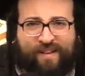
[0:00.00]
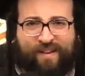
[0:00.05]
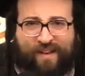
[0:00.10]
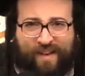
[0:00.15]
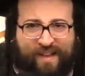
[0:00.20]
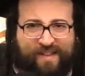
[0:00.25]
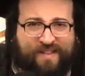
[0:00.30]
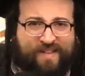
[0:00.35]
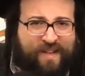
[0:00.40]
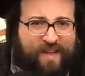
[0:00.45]

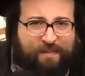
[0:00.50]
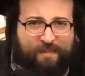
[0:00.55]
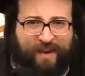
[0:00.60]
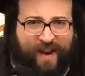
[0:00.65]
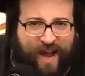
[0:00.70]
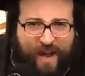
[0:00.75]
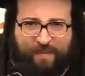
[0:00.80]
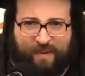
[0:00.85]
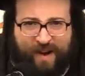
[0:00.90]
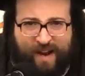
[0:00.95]
let's say
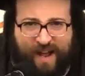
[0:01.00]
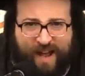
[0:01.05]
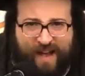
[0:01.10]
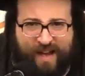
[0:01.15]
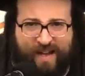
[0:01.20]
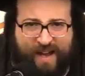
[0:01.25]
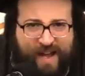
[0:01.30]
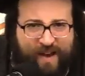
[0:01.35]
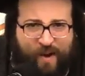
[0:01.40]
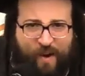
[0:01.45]
Bnei
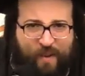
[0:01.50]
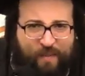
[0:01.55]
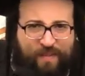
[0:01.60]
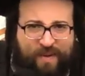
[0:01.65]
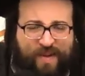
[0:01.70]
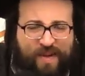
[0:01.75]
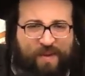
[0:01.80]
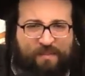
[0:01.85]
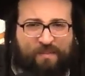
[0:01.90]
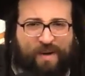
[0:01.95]
Barak, I don't
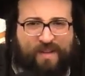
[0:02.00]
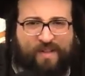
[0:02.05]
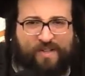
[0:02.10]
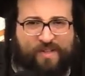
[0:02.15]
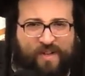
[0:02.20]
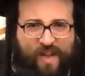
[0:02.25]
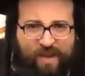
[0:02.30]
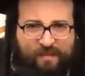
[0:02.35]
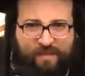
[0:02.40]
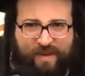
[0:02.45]
mean Bei
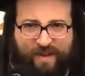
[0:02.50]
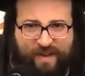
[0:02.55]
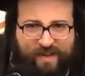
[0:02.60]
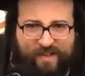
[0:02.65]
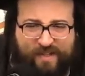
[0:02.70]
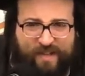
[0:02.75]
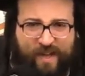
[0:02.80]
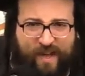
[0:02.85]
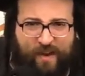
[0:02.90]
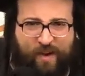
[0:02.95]

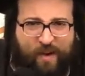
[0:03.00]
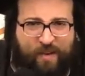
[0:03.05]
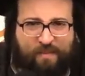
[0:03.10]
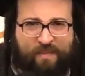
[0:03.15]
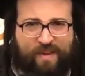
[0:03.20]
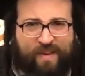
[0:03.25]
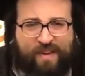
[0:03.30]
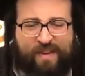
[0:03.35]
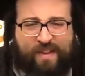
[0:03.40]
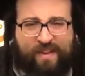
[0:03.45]
Shemesh, I don't
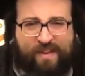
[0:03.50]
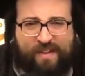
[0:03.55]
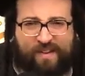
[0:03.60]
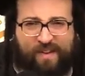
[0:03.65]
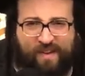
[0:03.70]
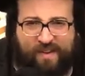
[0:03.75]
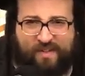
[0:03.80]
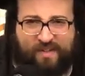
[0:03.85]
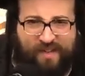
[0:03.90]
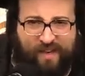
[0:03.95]
mean
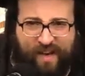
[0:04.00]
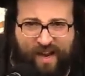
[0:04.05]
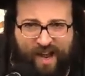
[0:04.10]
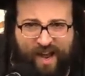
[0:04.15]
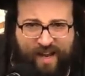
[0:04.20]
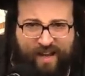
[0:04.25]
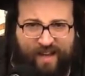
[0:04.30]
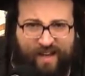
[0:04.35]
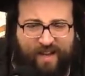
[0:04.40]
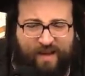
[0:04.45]

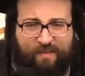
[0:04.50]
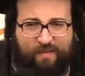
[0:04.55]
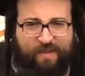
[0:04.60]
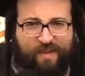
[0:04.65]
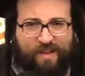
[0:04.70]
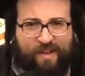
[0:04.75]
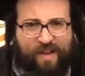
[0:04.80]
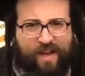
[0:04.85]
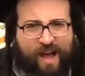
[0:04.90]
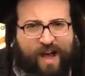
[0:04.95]
Yerushalayim,
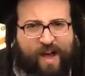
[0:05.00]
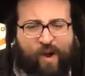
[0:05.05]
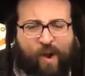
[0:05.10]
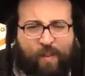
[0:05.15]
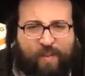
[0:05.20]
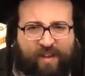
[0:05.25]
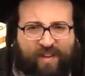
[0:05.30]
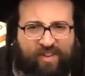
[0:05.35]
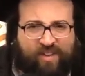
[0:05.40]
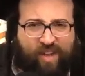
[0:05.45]
I
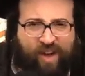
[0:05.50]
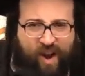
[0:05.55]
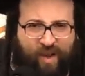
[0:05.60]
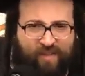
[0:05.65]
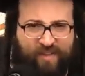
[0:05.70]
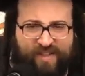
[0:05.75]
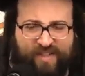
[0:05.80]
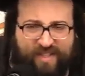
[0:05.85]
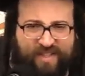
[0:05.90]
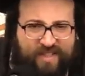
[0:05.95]
don't mean
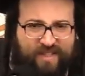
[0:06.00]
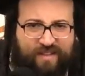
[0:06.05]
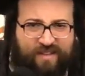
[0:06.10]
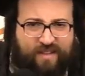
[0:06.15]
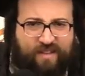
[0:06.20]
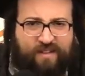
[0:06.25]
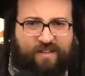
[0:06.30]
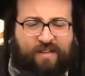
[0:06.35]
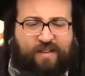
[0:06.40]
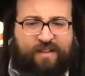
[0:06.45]
Travitze.